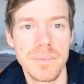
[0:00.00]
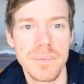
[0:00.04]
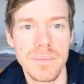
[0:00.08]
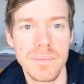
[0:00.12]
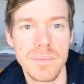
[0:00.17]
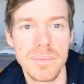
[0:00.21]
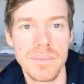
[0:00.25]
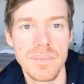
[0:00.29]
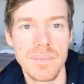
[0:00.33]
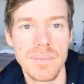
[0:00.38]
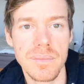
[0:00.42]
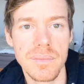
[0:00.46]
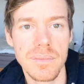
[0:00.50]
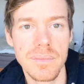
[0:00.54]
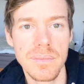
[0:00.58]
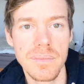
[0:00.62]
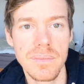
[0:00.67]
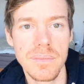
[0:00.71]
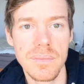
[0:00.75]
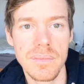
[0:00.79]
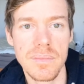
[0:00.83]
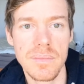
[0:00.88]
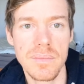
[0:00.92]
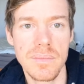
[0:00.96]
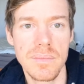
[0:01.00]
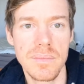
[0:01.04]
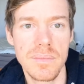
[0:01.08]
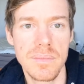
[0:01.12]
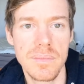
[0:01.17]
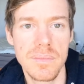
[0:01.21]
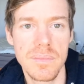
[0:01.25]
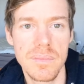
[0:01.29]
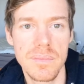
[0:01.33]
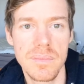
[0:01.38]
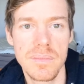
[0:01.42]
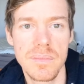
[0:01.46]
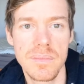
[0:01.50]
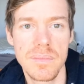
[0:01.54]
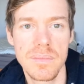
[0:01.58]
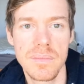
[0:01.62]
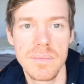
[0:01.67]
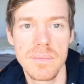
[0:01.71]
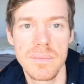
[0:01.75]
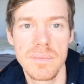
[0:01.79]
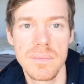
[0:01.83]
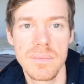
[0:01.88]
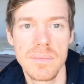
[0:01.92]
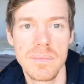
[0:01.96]

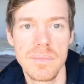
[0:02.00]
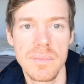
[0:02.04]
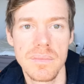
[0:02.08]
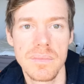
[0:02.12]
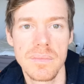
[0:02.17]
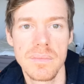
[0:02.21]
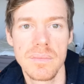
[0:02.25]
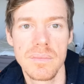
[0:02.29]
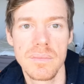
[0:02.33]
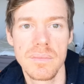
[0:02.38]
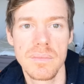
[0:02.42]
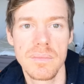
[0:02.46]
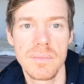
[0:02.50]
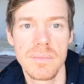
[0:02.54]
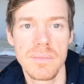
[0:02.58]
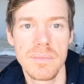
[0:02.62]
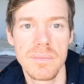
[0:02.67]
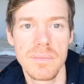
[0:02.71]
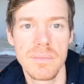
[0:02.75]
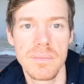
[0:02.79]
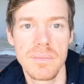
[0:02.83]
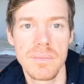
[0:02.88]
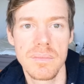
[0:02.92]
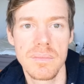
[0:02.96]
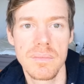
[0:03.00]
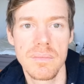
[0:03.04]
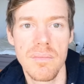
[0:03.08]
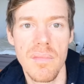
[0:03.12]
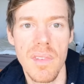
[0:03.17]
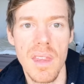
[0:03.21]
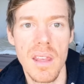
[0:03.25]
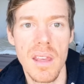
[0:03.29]
Nobody speaks.